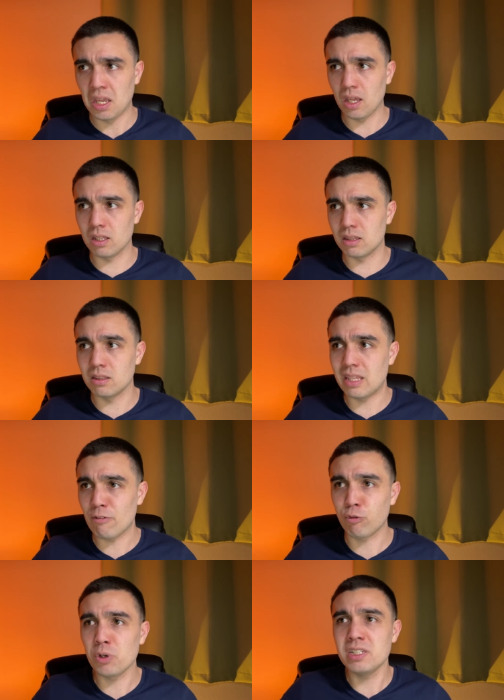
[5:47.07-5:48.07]

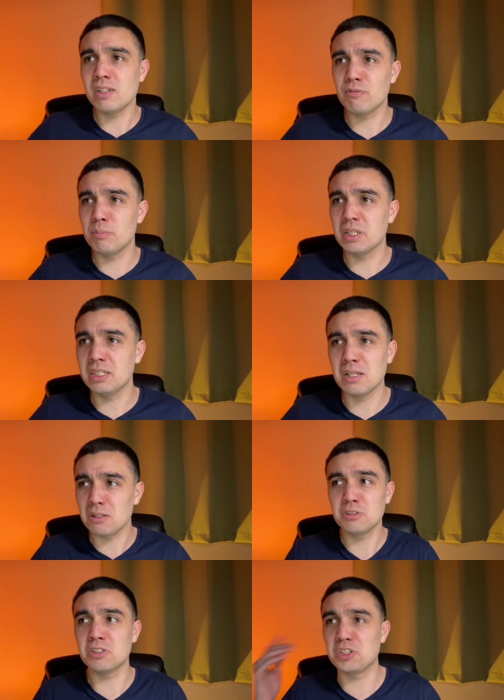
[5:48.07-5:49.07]
that forty-seven billion
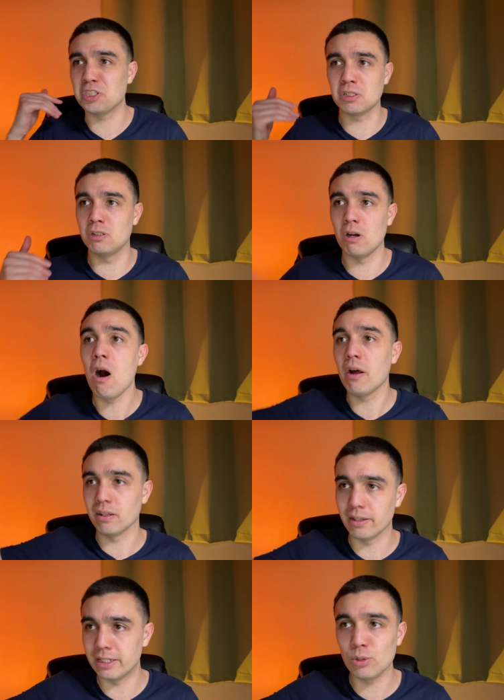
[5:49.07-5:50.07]
dollars is just
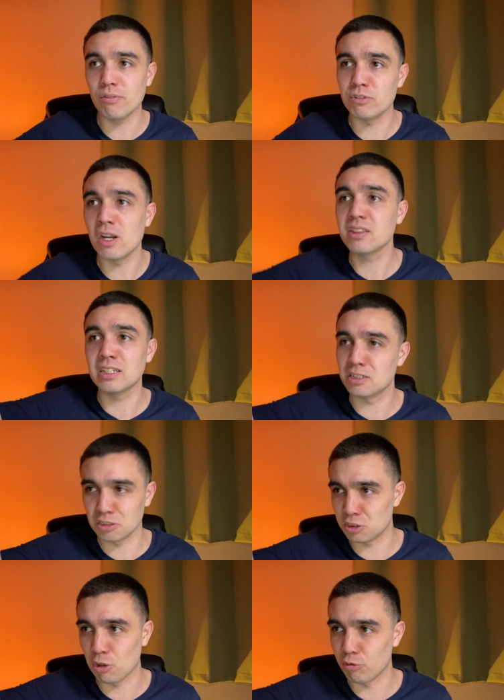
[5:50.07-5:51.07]
gone, like you have nothing to
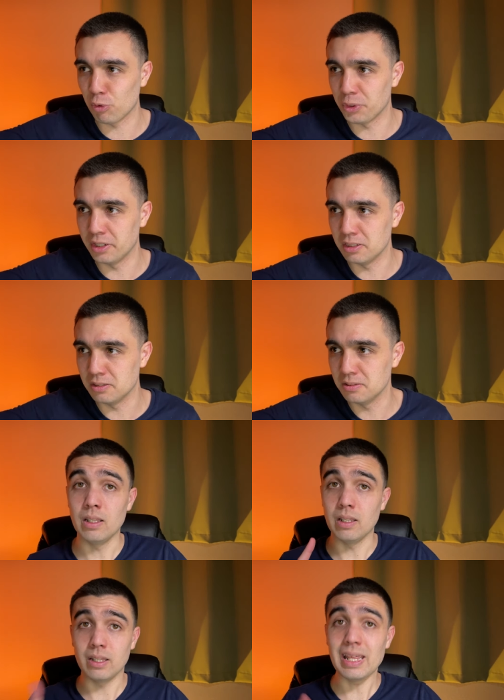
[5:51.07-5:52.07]
show for it.
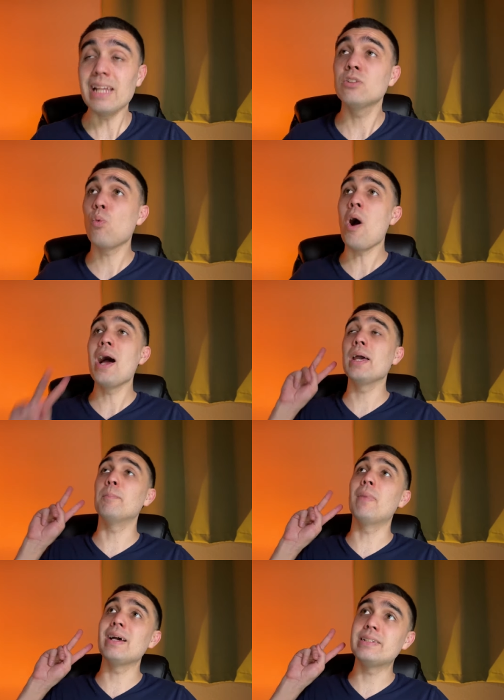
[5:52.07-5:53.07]
That's why
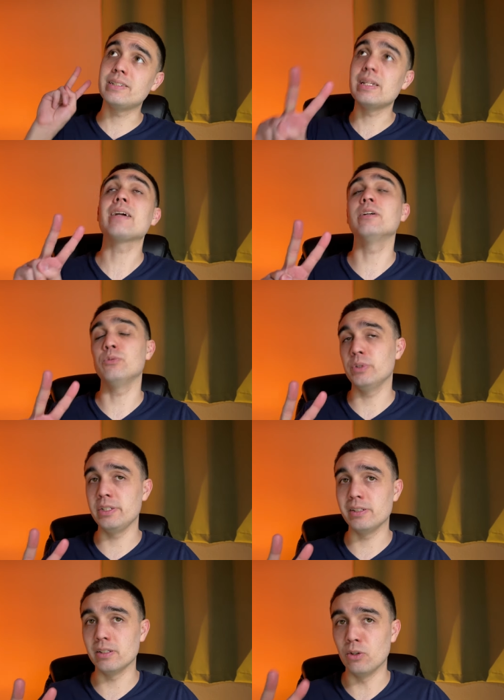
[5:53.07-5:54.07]
my second
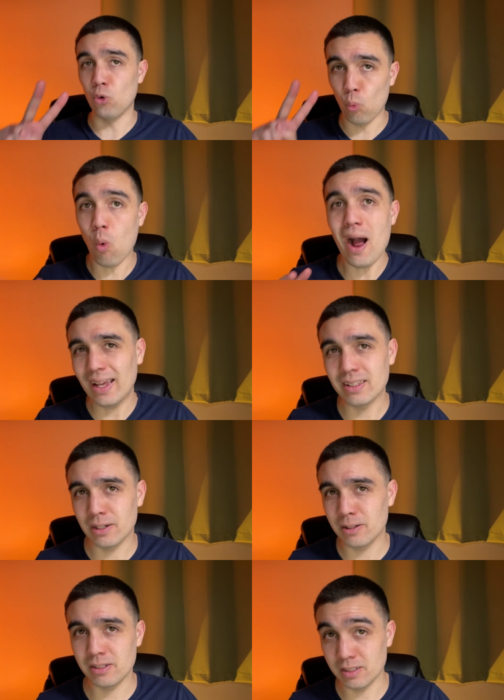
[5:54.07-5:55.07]
reason why
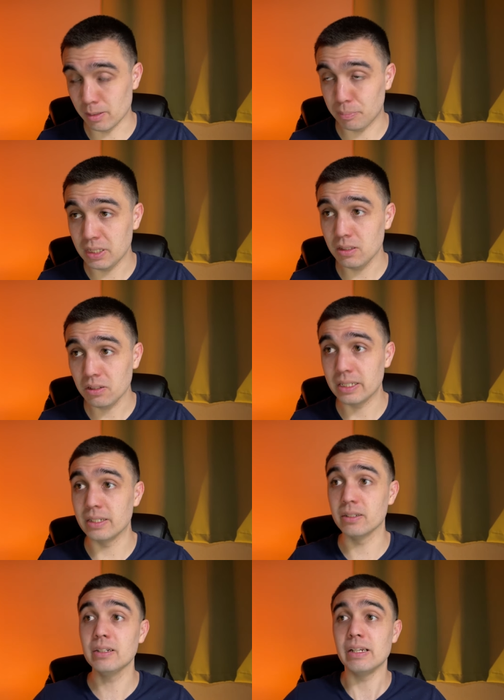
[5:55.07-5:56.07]
there is an appeal
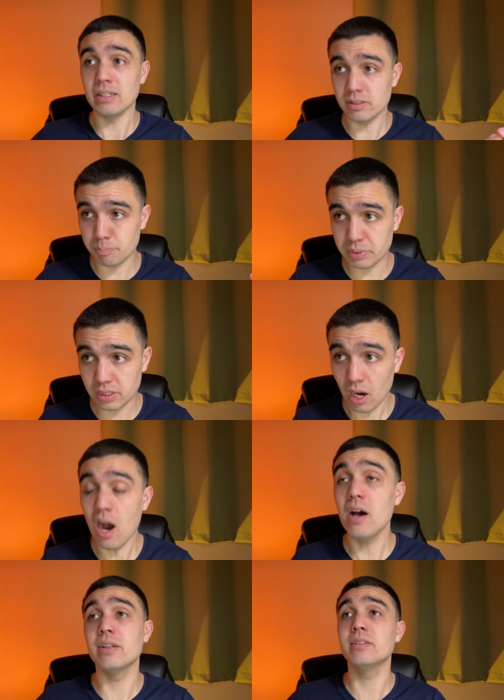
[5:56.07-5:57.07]
here is
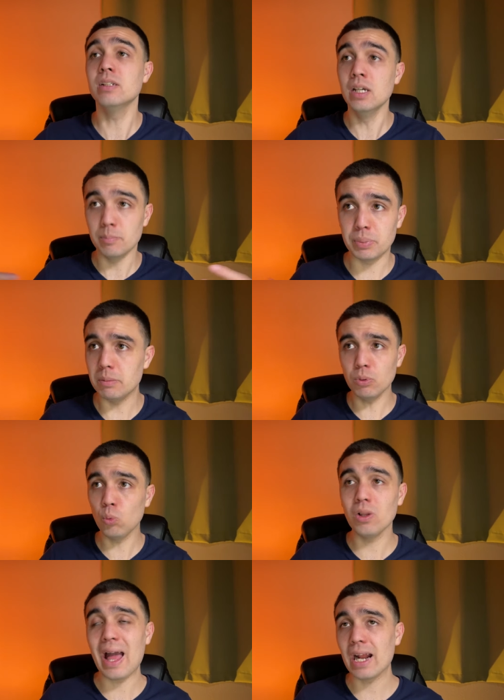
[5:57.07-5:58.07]
because people
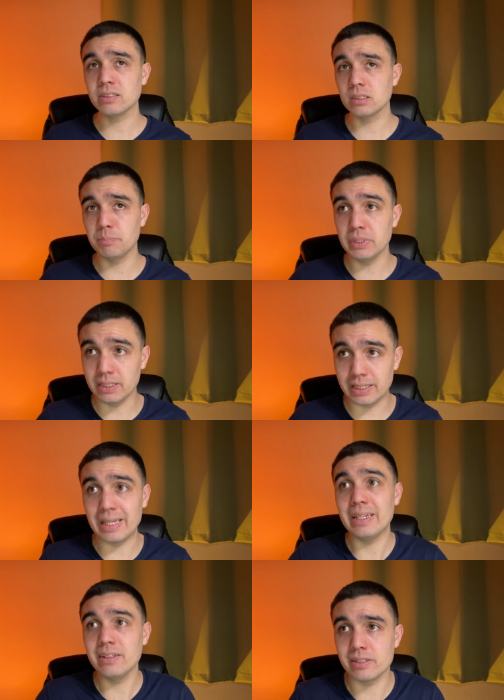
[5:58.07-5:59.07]
will actually be
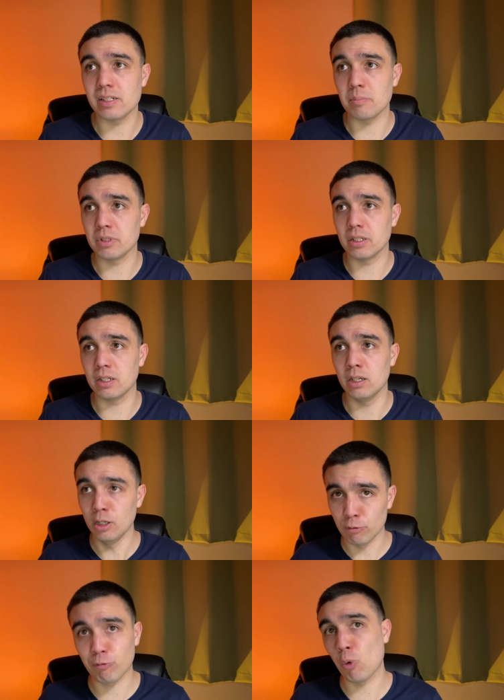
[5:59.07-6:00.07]
getting something
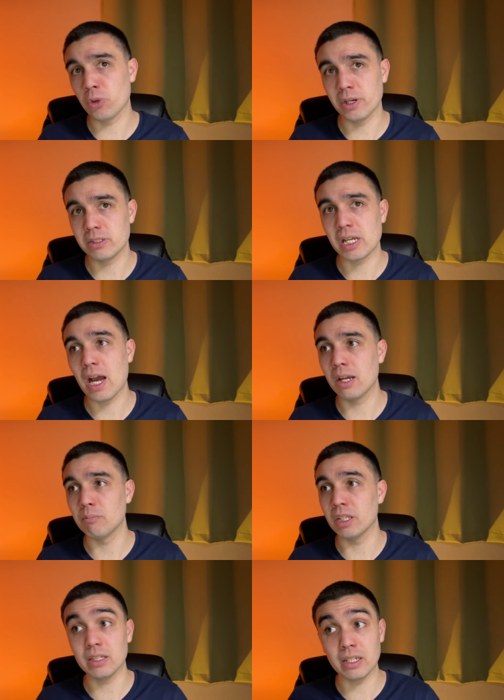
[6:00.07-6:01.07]
for their time
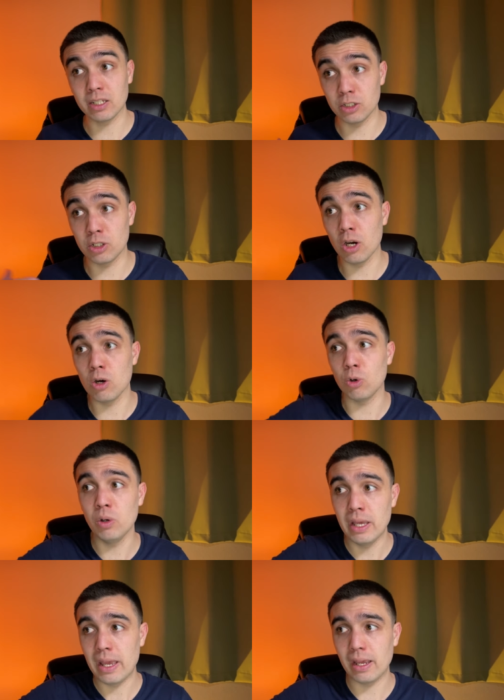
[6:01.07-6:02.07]
that they can go
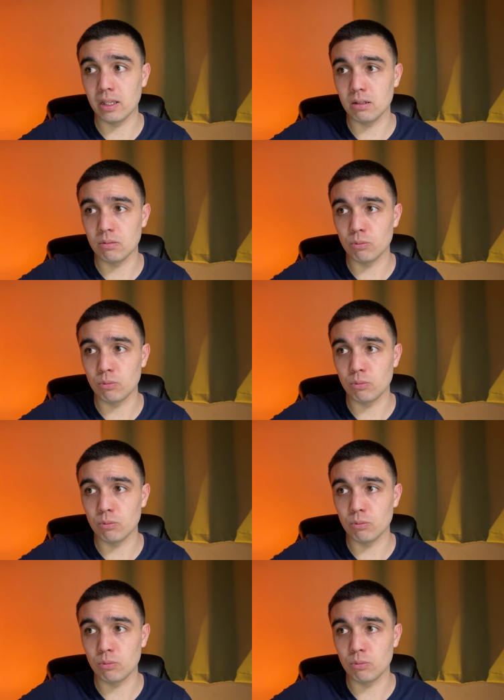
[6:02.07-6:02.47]
and